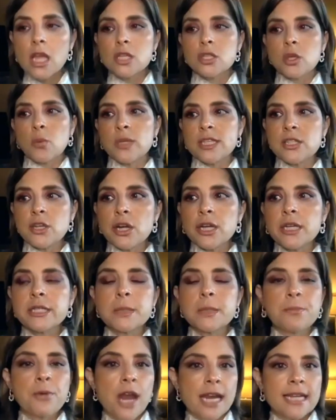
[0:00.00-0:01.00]
So we started
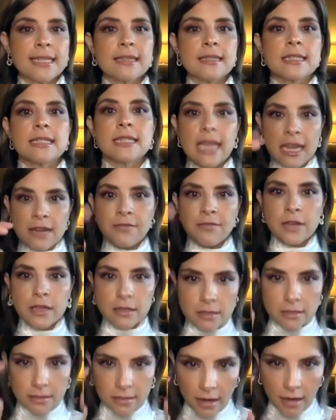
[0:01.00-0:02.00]
to practice safe
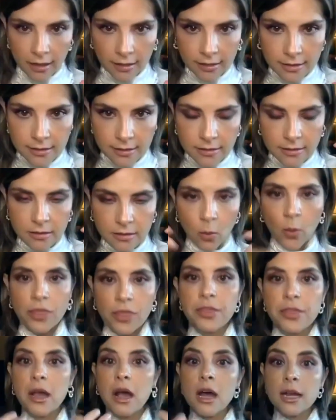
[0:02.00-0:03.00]
sex
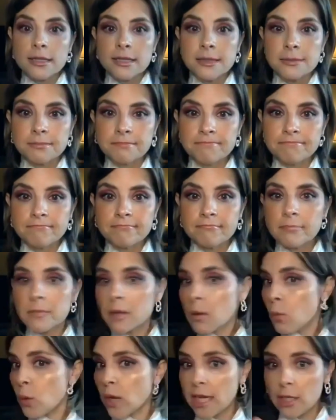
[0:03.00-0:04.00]
with the condom,
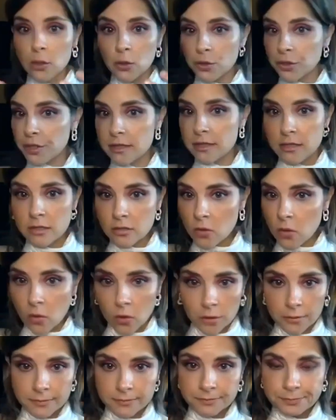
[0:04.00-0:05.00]
what I learned in
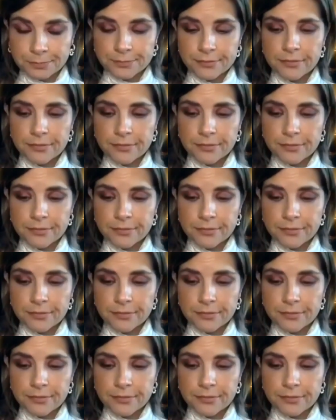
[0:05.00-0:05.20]
school.